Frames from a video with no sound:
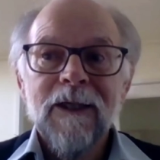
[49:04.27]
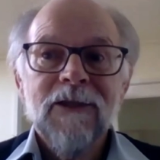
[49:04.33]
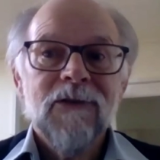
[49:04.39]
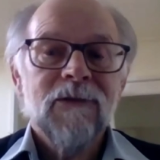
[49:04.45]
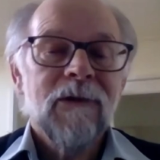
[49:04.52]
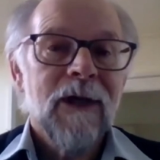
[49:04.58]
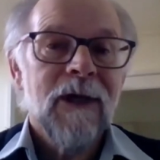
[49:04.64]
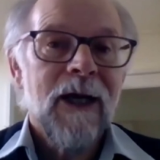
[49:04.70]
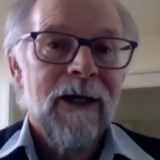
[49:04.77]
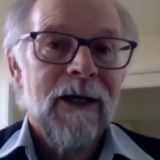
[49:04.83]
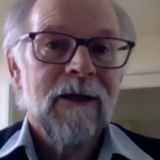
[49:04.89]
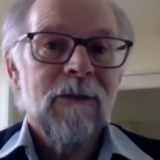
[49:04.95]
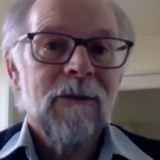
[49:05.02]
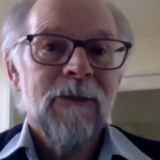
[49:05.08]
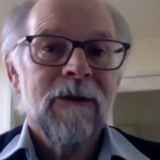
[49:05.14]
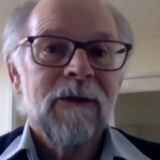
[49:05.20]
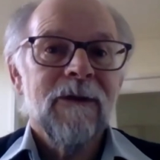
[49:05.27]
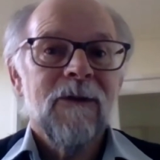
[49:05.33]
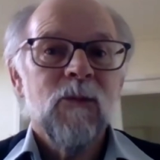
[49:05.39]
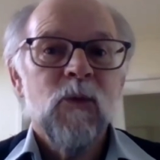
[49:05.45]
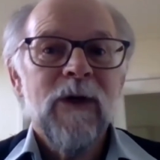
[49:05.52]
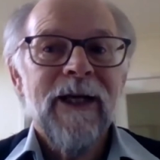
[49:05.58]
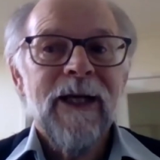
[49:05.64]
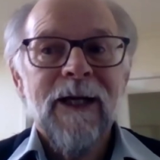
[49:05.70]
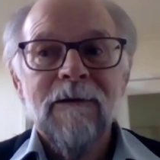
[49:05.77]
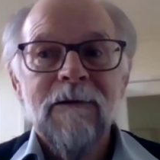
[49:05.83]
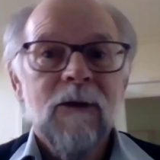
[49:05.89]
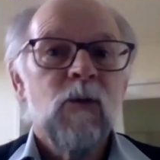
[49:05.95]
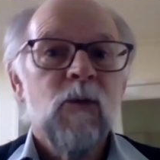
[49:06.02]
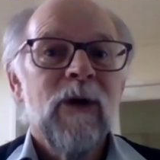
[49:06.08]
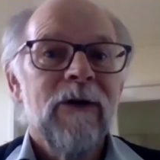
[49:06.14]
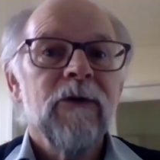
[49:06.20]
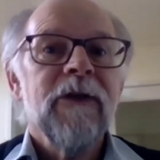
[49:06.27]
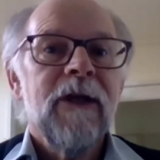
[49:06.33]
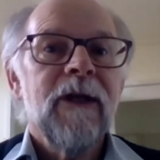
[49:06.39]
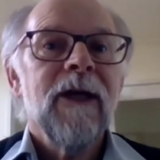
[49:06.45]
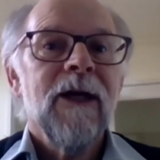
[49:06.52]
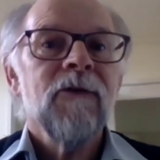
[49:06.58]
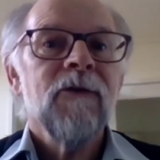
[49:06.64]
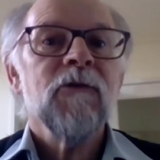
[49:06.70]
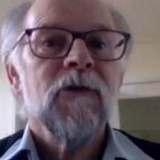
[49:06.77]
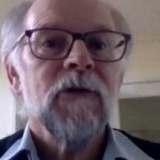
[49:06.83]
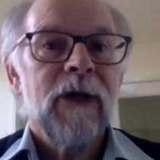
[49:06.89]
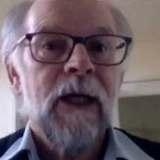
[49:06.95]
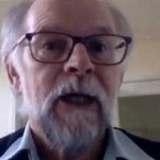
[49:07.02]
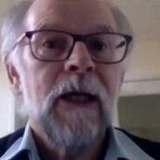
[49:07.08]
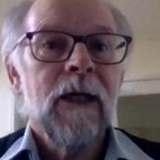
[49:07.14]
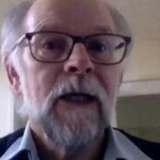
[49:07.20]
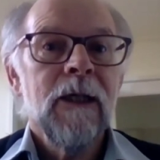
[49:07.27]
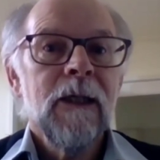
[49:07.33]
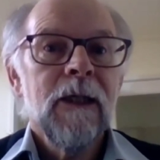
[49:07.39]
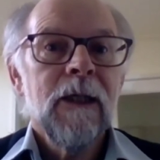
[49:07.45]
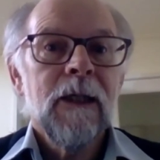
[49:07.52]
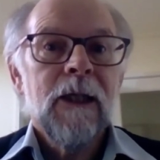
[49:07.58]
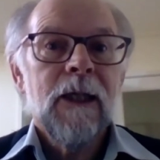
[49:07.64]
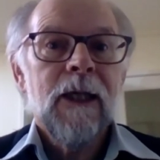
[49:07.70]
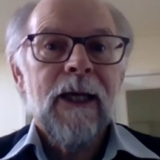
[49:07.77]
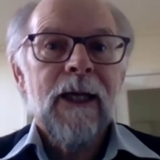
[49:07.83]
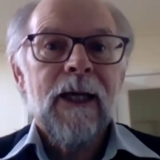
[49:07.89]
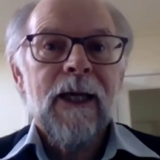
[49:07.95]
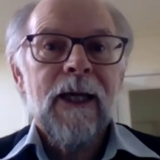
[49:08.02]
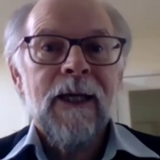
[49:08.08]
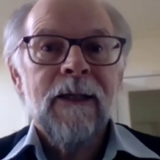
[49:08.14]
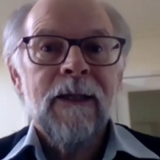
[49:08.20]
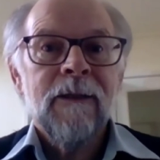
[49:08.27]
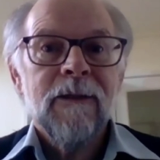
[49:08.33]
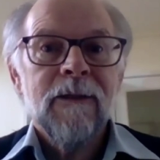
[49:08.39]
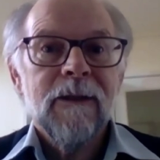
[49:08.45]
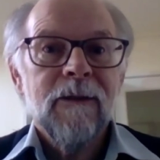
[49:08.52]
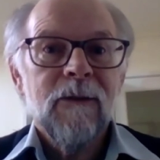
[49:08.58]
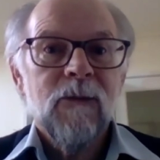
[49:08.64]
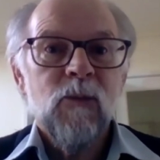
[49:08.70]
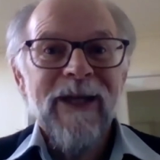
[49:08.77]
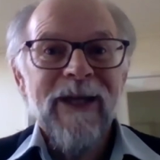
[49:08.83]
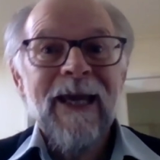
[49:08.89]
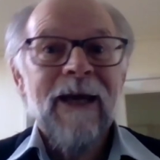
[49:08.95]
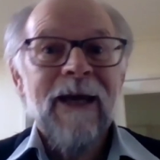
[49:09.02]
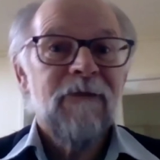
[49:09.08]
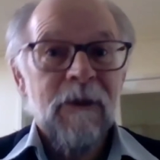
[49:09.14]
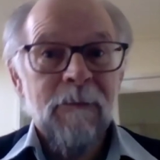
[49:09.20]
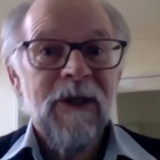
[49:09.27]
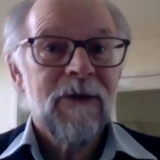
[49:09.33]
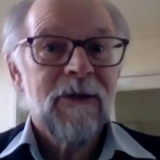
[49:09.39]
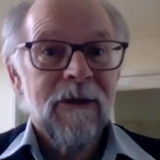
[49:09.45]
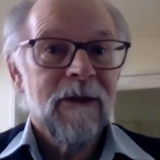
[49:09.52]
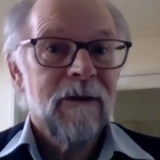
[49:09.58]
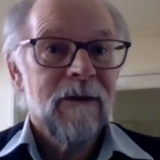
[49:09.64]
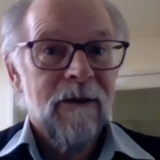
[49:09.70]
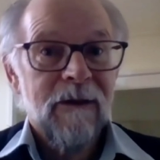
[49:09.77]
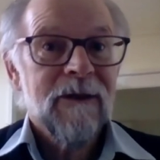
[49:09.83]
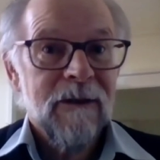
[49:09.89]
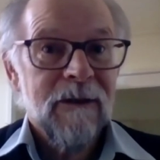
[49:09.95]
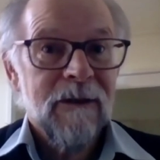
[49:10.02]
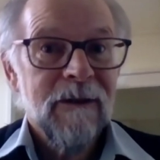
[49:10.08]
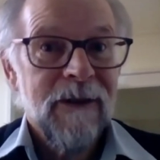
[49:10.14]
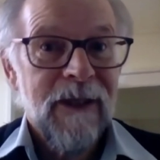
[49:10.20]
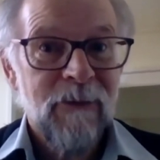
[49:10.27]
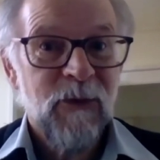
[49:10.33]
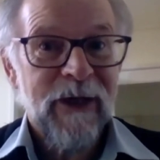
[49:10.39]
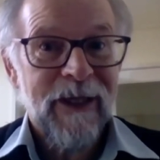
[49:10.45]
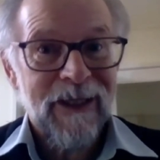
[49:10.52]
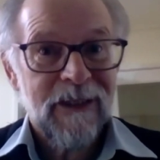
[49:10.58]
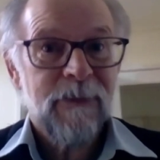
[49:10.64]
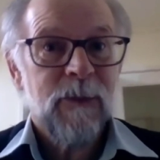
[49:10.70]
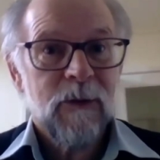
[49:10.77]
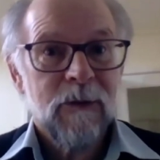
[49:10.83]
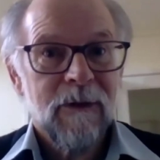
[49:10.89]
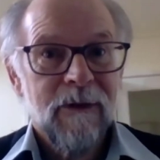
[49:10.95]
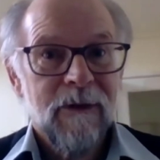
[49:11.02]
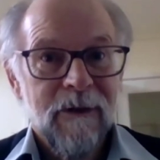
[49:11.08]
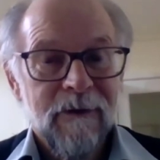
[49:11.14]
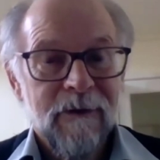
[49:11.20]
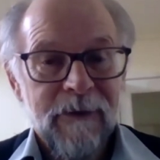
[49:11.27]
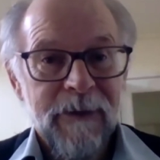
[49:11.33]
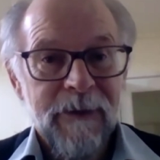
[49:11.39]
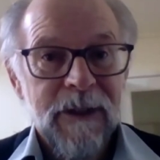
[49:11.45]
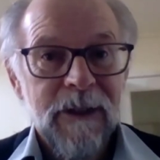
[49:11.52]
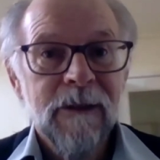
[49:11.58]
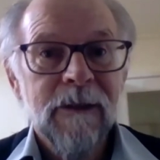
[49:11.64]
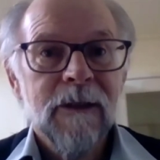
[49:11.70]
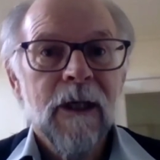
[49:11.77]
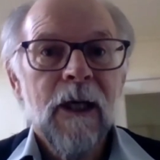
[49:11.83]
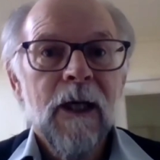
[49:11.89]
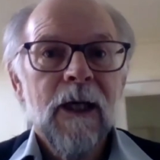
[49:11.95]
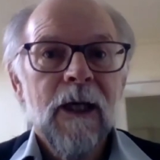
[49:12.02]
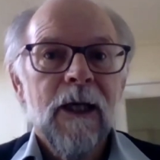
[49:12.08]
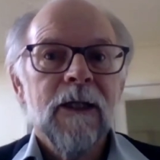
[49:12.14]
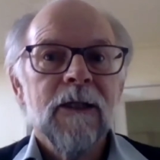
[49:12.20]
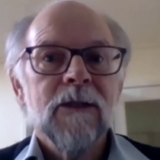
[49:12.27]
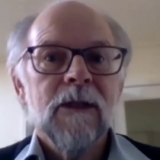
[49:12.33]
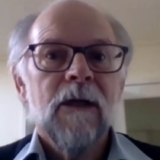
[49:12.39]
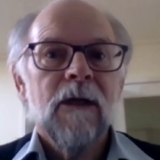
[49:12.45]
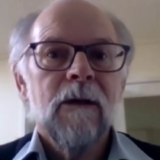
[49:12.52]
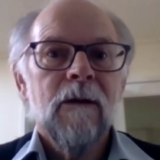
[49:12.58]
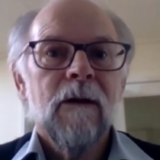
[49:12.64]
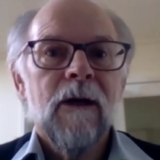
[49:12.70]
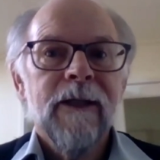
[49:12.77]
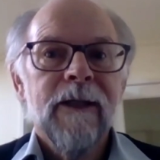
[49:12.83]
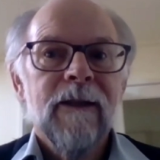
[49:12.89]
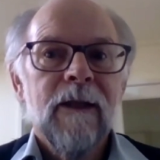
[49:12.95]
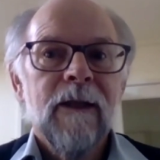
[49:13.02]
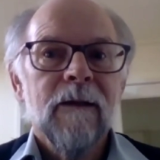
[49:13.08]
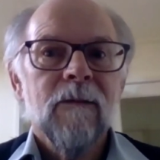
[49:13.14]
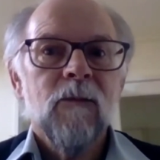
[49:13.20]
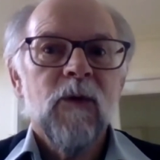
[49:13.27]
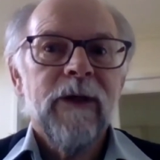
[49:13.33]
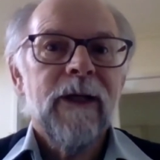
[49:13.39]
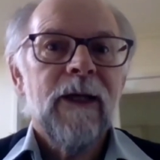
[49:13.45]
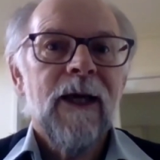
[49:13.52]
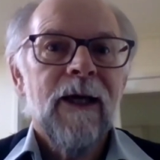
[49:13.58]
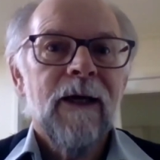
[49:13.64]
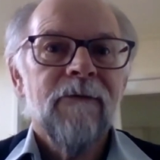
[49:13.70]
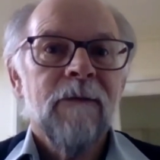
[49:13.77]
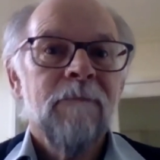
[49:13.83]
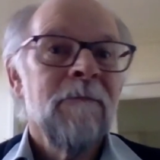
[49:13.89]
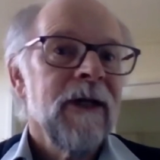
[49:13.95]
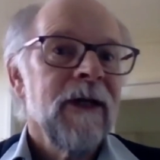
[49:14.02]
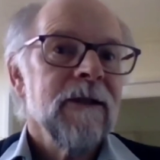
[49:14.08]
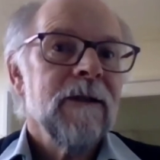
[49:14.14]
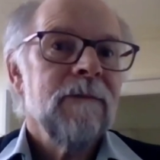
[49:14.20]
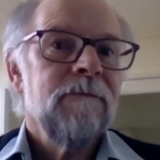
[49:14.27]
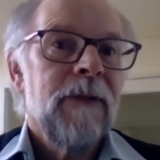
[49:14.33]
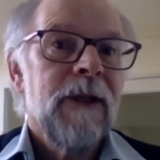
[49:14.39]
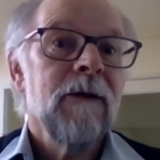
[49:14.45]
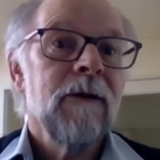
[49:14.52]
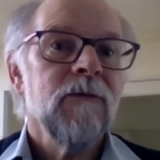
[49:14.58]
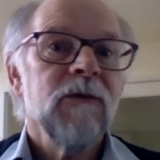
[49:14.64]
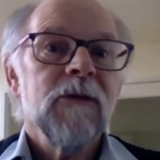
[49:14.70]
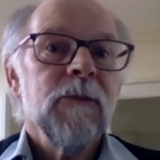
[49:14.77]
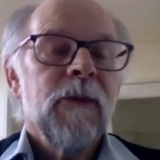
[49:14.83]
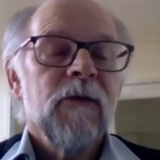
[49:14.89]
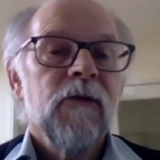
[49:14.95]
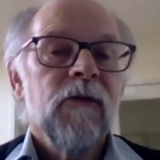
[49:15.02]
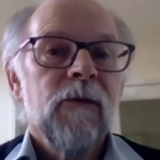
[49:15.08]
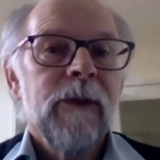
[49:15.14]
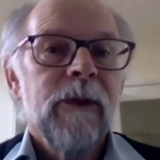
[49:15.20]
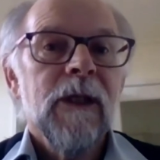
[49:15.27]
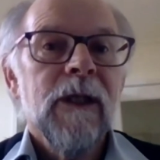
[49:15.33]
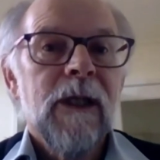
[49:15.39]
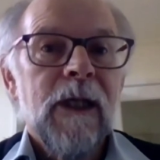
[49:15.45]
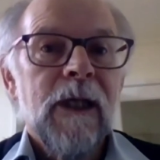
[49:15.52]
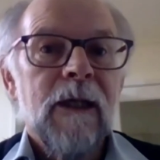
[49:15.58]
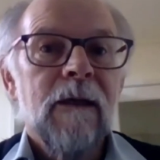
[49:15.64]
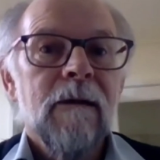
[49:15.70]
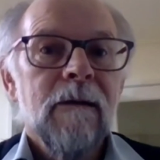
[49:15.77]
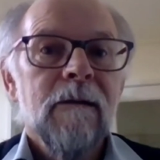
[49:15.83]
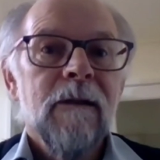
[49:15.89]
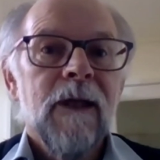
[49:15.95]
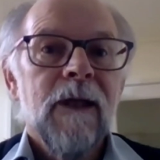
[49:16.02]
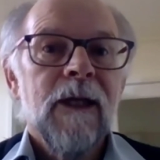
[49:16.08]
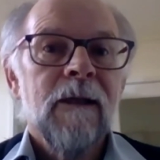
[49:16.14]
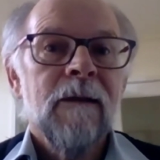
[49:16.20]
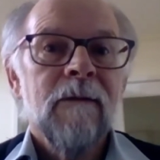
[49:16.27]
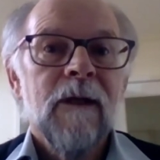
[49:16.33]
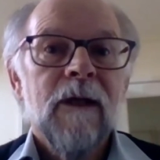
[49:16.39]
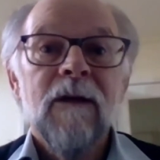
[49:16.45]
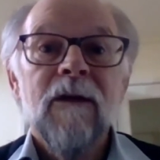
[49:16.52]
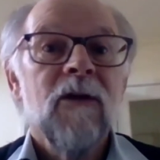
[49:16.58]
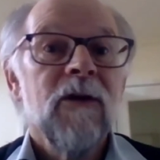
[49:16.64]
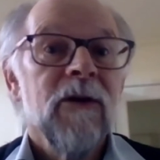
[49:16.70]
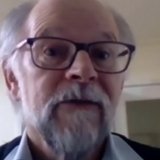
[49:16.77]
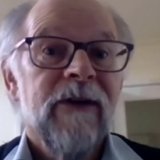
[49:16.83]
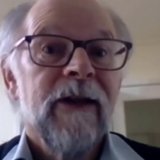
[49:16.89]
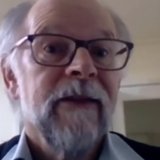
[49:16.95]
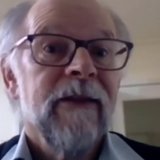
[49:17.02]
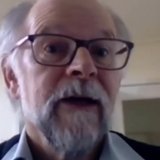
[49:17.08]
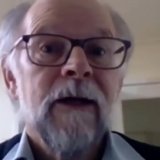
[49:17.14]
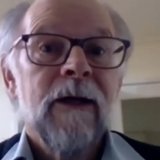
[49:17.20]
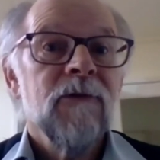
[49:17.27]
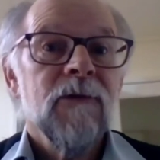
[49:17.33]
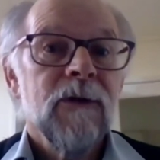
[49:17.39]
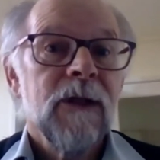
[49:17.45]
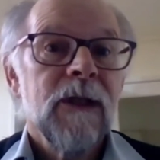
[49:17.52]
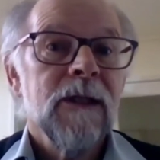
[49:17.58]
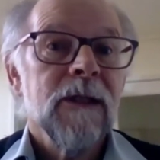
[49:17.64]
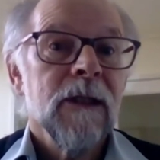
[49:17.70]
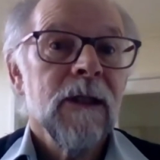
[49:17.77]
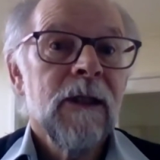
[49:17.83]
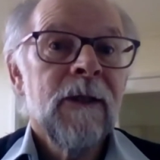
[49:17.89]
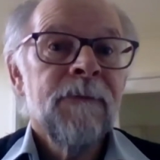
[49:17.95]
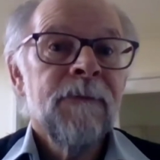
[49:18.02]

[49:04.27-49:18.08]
a strong argument that we are a wealthy country, and we have emitted a lot, and we export a lot of emissions. And so I think we have a much bigger responsibility than a lot of other countries.